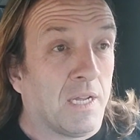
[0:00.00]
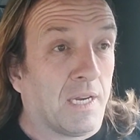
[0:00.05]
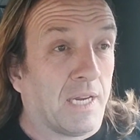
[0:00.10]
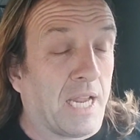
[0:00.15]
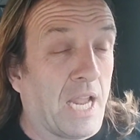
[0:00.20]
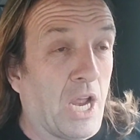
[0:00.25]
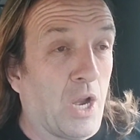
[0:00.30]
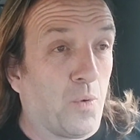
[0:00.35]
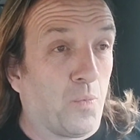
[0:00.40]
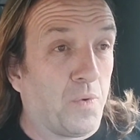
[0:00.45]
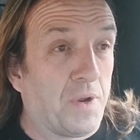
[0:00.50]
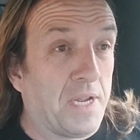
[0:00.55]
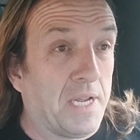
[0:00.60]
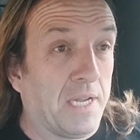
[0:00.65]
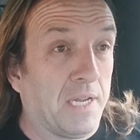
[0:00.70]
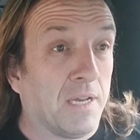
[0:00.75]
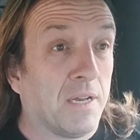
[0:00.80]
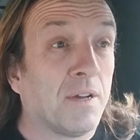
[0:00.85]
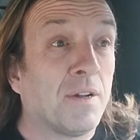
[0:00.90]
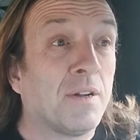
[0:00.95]
Can
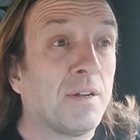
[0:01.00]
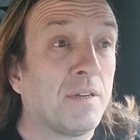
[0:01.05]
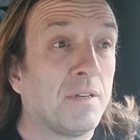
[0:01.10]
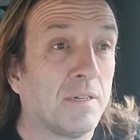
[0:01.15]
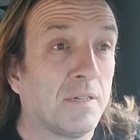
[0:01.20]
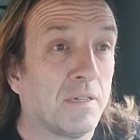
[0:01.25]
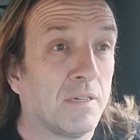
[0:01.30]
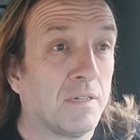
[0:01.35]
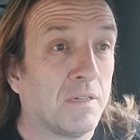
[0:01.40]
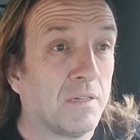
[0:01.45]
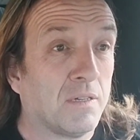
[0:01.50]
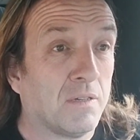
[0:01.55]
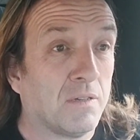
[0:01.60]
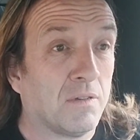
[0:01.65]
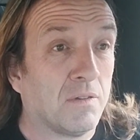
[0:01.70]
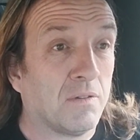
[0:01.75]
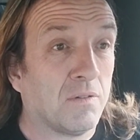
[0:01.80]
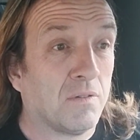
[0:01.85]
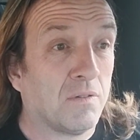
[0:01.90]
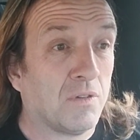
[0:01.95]
we
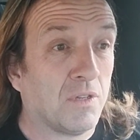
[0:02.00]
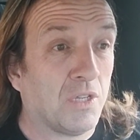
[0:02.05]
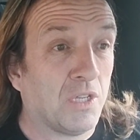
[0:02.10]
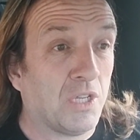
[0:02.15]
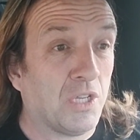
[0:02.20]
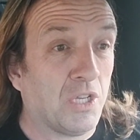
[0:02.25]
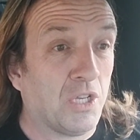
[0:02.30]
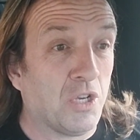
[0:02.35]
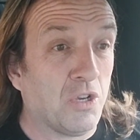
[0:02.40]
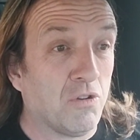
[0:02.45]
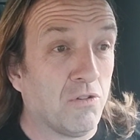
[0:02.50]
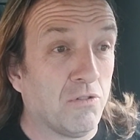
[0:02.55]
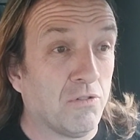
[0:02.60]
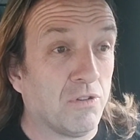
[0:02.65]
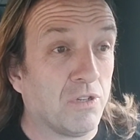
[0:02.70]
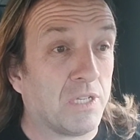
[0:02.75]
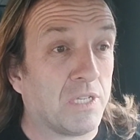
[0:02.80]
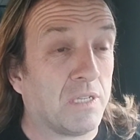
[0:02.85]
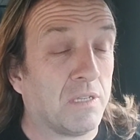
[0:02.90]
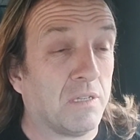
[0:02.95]

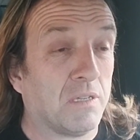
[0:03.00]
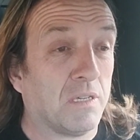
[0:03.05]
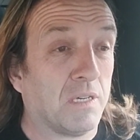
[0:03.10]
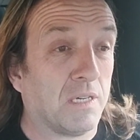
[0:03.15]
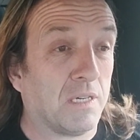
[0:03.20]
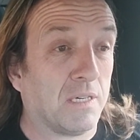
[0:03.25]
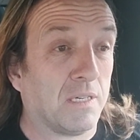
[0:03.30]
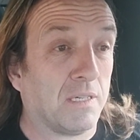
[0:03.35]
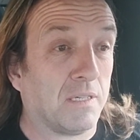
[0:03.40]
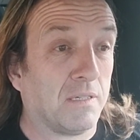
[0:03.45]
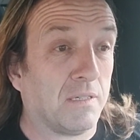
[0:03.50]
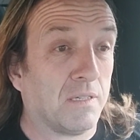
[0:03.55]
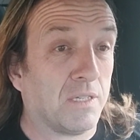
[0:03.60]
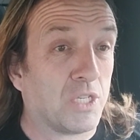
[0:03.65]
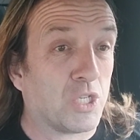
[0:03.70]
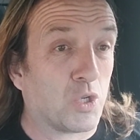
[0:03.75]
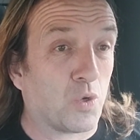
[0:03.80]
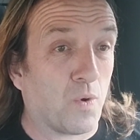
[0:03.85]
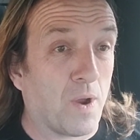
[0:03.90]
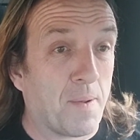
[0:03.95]
use
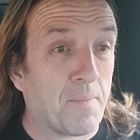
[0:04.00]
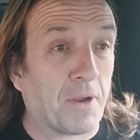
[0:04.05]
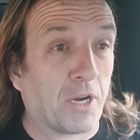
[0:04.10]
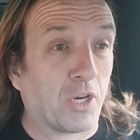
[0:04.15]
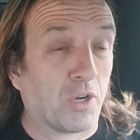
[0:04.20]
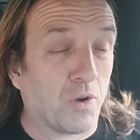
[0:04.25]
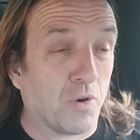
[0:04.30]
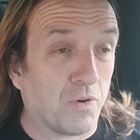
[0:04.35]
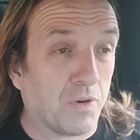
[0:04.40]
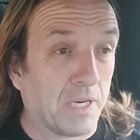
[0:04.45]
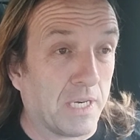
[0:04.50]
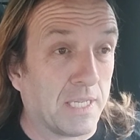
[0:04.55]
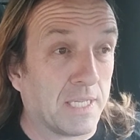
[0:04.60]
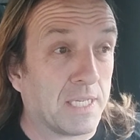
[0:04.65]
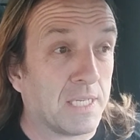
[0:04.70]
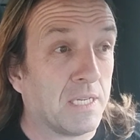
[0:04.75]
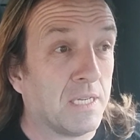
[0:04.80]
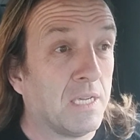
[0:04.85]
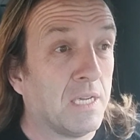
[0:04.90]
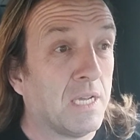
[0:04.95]
ceramic
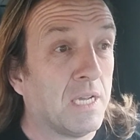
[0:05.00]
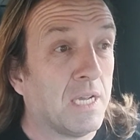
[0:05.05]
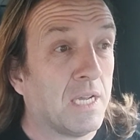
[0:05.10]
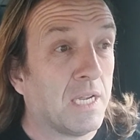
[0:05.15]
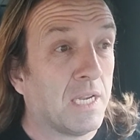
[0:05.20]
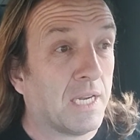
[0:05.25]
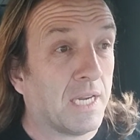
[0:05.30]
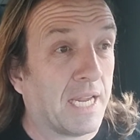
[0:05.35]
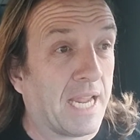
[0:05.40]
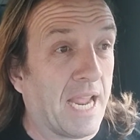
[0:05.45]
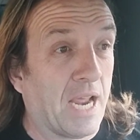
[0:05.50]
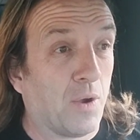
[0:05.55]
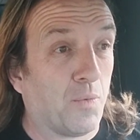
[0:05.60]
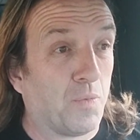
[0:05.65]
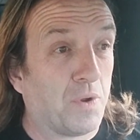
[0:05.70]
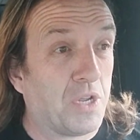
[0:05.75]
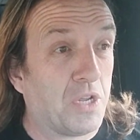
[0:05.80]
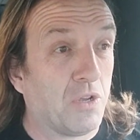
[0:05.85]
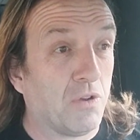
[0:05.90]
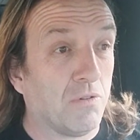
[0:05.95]
coatings? Can
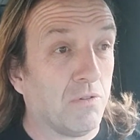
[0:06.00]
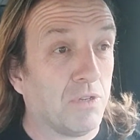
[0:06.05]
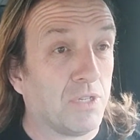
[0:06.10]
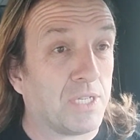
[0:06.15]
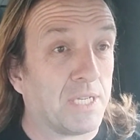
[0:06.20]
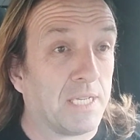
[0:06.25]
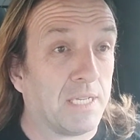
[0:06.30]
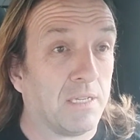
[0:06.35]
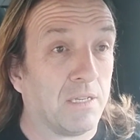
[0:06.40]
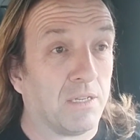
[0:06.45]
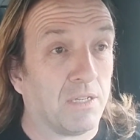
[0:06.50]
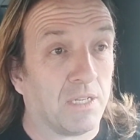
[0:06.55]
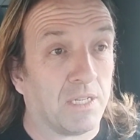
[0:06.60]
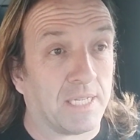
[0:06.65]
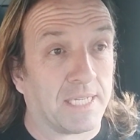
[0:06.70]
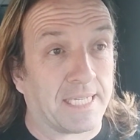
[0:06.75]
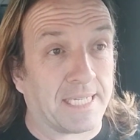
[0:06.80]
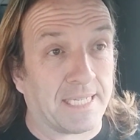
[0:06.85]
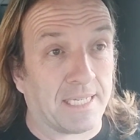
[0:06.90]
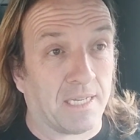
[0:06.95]
we use
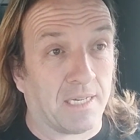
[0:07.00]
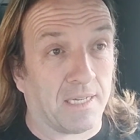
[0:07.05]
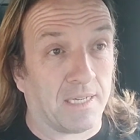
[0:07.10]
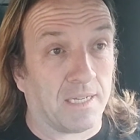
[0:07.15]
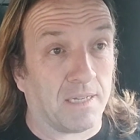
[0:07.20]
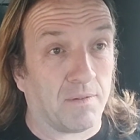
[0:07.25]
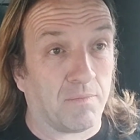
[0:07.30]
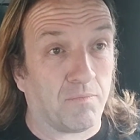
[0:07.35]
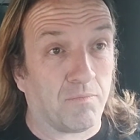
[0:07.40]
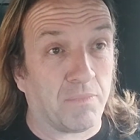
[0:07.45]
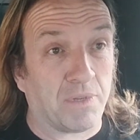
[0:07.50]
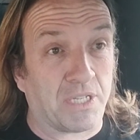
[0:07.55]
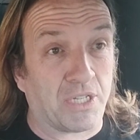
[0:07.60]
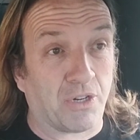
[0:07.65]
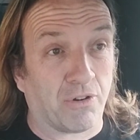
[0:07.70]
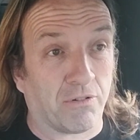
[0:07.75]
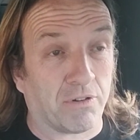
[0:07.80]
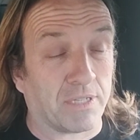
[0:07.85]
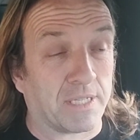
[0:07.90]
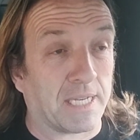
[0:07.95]

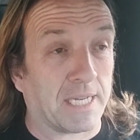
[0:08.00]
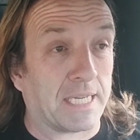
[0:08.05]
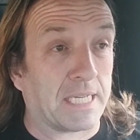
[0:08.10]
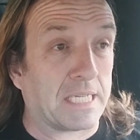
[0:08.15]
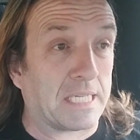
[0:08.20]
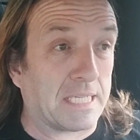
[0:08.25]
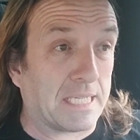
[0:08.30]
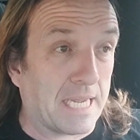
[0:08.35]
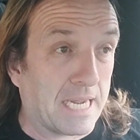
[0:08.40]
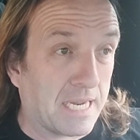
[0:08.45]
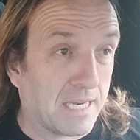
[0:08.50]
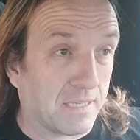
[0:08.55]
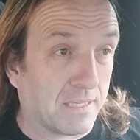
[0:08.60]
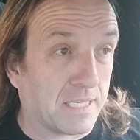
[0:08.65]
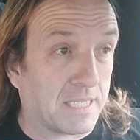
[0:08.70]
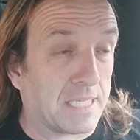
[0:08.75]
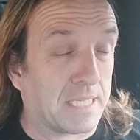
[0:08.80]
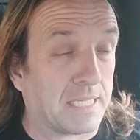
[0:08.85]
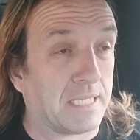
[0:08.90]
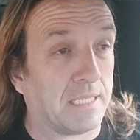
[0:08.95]
materials like
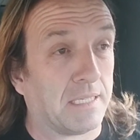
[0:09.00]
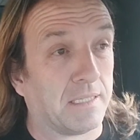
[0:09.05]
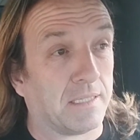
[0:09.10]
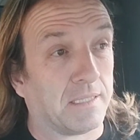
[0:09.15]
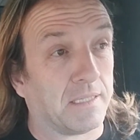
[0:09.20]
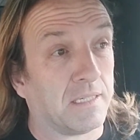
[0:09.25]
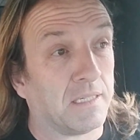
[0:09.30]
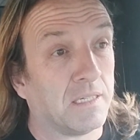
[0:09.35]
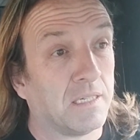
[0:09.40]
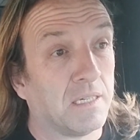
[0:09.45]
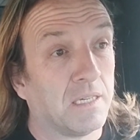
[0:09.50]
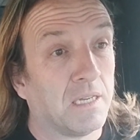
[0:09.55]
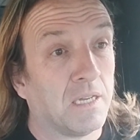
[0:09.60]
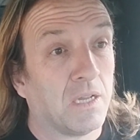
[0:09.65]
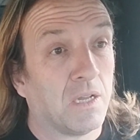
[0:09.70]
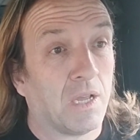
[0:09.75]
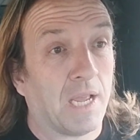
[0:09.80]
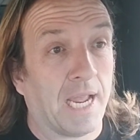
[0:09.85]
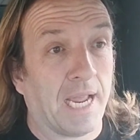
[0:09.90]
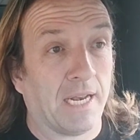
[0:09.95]
stainless steel
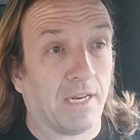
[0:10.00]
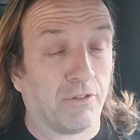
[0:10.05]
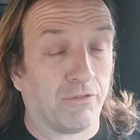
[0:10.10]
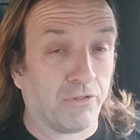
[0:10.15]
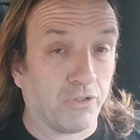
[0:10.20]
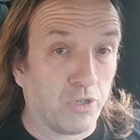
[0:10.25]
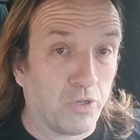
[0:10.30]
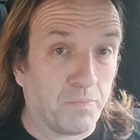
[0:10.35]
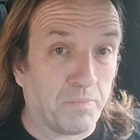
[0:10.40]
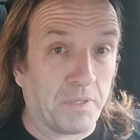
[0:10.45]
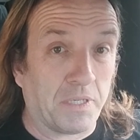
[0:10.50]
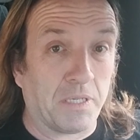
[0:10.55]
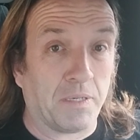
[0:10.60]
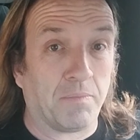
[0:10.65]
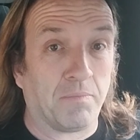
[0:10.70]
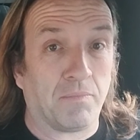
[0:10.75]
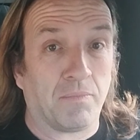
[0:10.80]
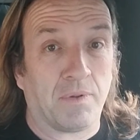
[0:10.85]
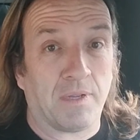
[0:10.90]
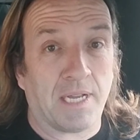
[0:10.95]
and
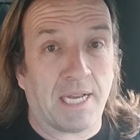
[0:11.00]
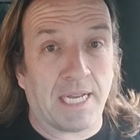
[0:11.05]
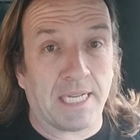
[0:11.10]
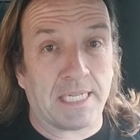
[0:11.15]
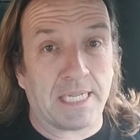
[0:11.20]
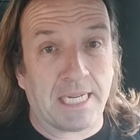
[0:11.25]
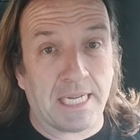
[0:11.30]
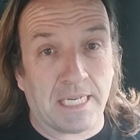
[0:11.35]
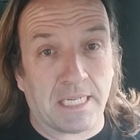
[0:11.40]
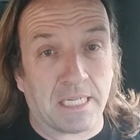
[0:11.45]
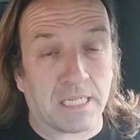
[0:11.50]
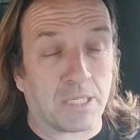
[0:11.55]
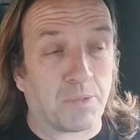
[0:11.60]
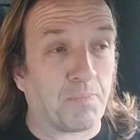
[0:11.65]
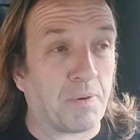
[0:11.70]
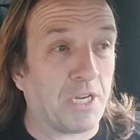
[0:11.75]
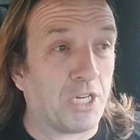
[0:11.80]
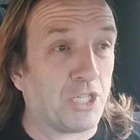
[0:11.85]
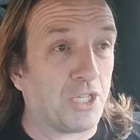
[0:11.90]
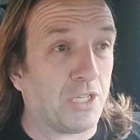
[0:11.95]
aluminum as heat
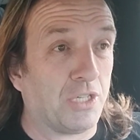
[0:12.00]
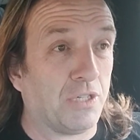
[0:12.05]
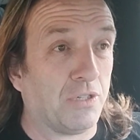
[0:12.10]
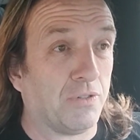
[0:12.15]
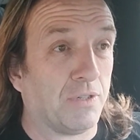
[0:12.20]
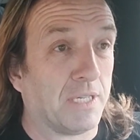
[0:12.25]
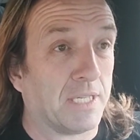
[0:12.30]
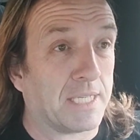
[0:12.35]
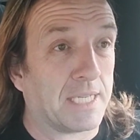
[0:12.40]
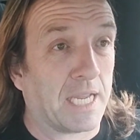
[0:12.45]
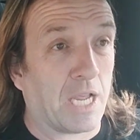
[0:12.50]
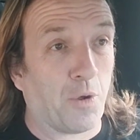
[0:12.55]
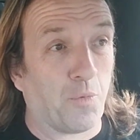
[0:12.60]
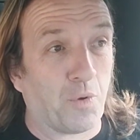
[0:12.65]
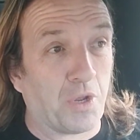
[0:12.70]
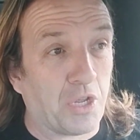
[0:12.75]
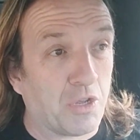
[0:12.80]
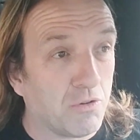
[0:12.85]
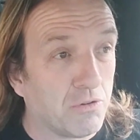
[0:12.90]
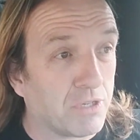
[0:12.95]
dissipation units? Can
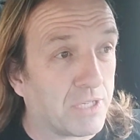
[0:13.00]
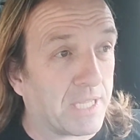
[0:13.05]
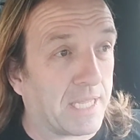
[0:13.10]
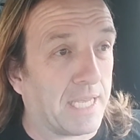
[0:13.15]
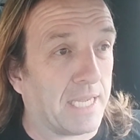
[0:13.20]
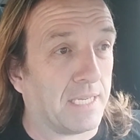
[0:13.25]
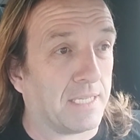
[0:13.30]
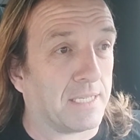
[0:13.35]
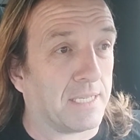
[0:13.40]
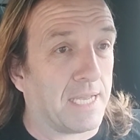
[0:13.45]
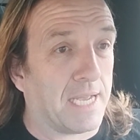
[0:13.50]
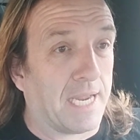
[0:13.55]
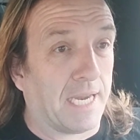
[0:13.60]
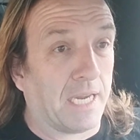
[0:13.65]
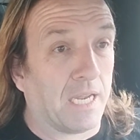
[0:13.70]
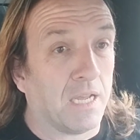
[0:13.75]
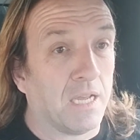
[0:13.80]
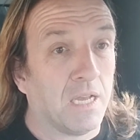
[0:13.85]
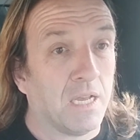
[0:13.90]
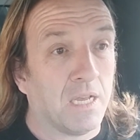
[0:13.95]
we use things like